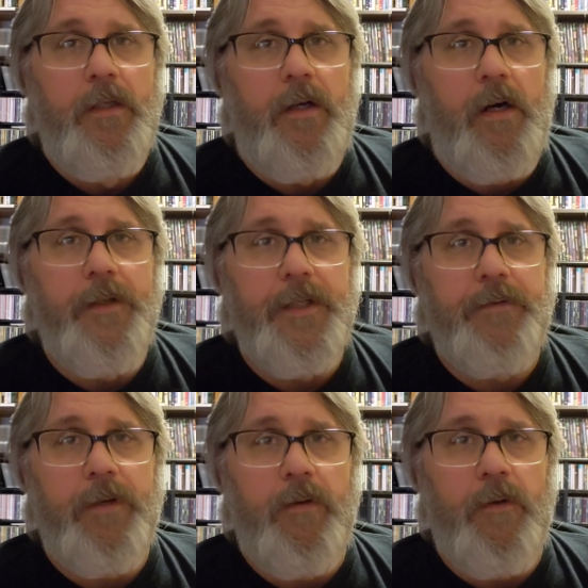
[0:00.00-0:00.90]
on this
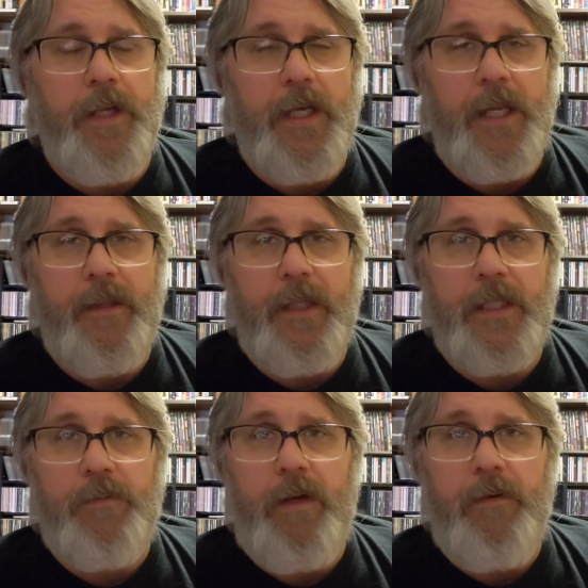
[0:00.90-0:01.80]
recording, and I think
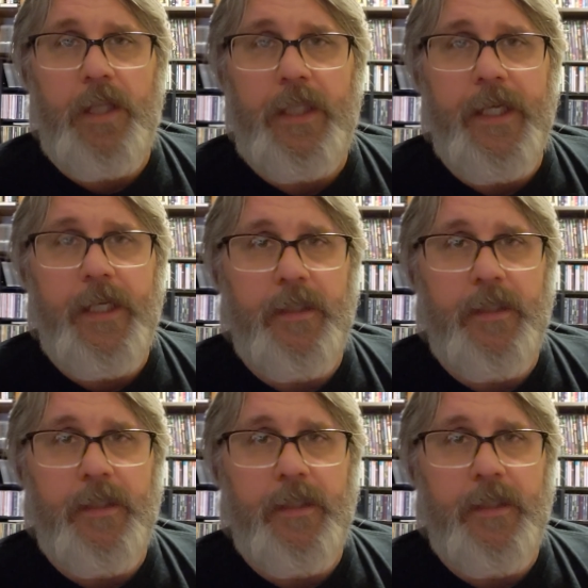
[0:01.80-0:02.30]
that's why I really like it.